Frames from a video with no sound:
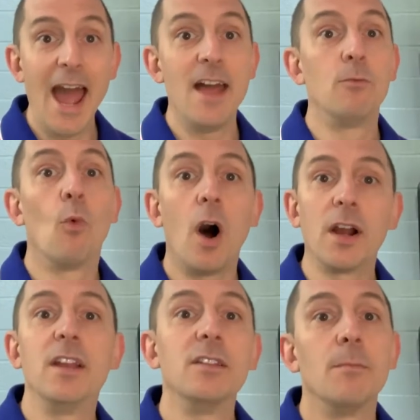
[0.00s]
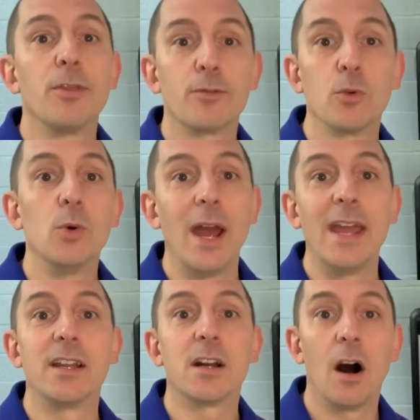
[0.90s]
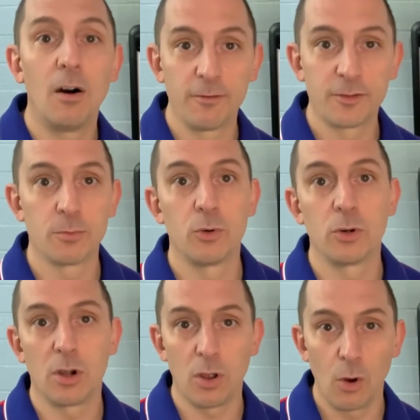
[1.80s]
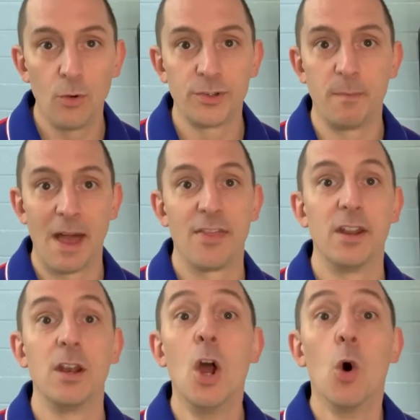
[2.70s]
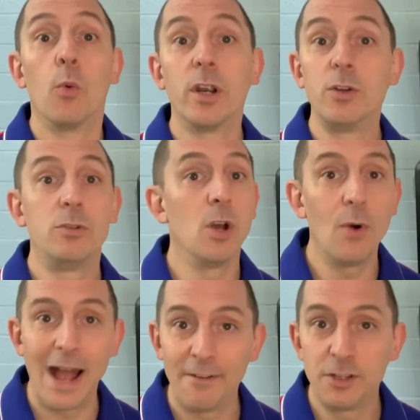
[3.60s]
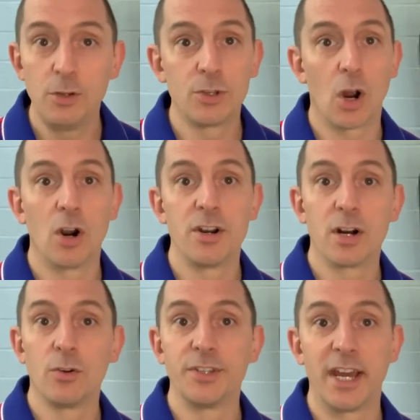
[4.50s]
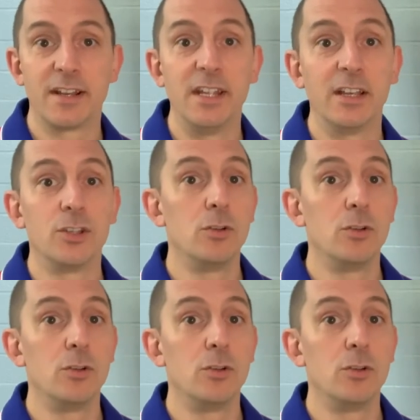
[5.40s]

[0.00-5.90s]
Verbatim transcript: and walking them through a comfortable close method where you don't have to use hard knuckle techniques.